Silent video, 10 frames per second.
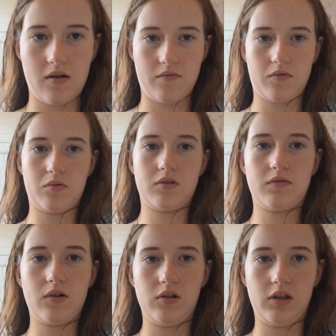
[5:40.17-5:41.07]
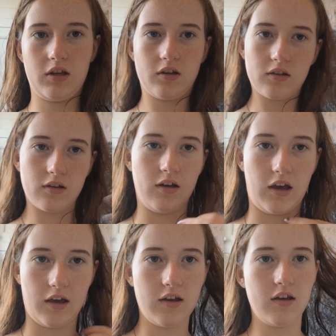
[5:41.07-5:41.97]
everyone's falling.
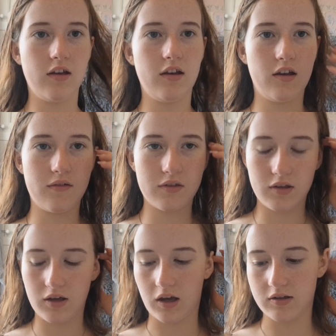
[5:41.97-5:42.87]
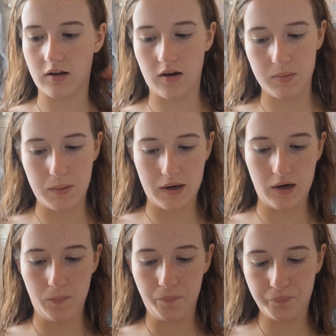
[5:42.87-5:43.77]
Okay, hopefully you guys can hear me better
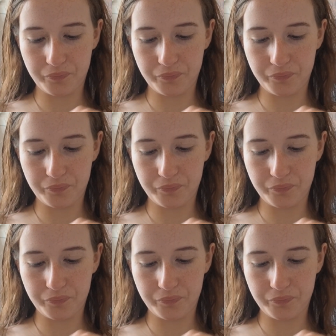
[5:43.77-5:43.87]
now.